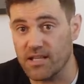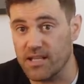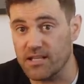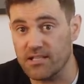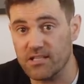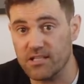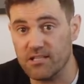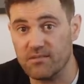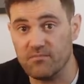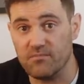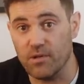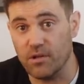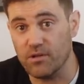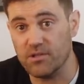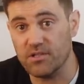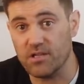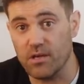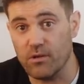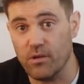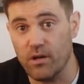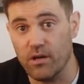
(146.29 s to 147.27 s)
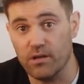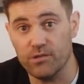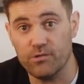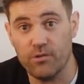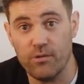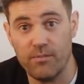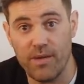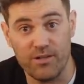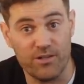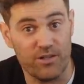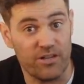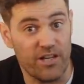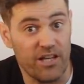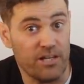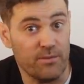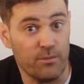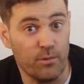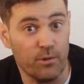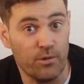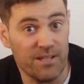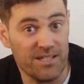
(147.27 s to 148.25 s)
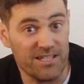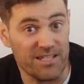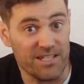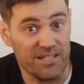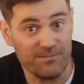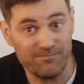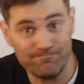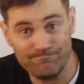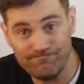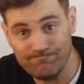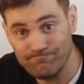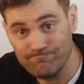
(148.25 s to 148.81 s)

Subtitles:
That's not so hard to imagine anymore, is it?